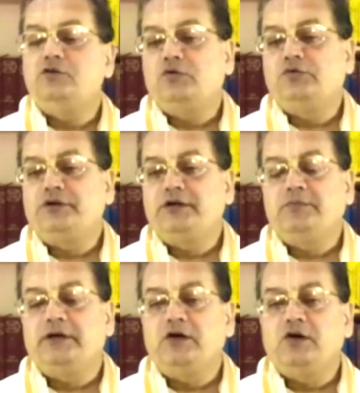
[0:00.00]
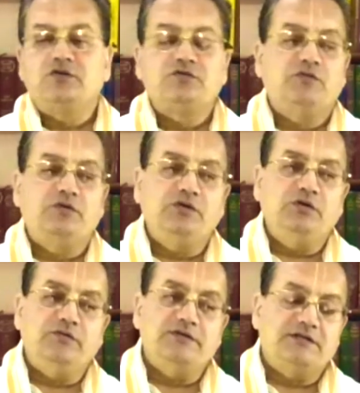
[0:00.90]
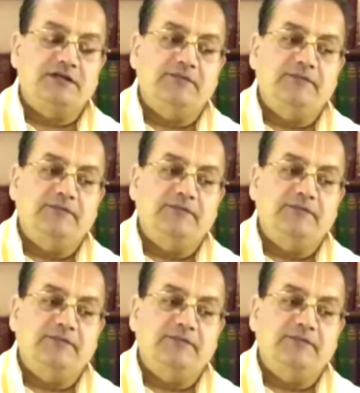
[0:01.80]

doctorate by Oxford University.